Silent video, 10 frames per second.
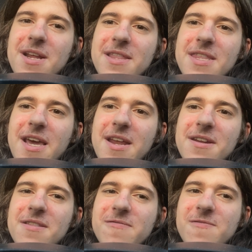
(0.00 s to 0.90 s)
at the end
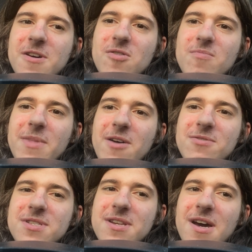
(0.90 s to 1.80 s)
of the film that
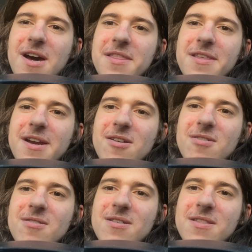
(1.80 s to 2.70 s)
was not there